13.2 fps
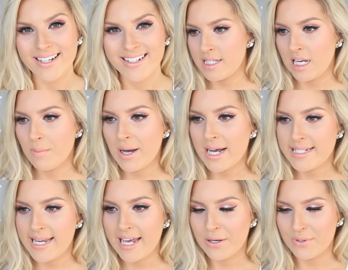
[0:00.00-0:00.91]
better.
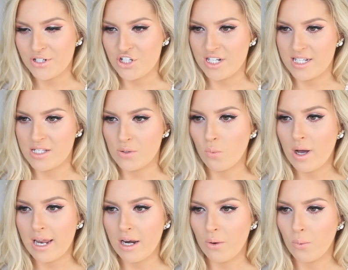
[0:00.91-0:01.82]
TMI tag questions.
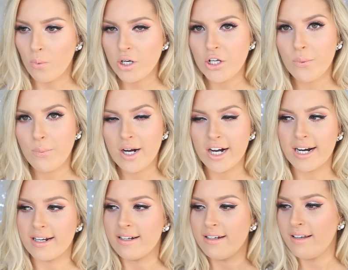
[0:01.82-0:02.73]
1. What are you
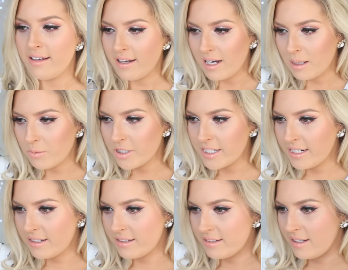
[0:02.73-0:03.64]
wearing? I'm
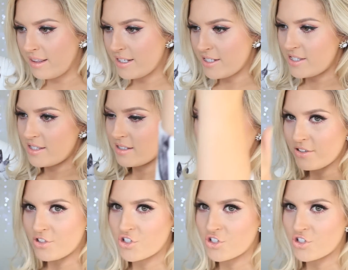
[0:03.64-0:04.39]
wearing this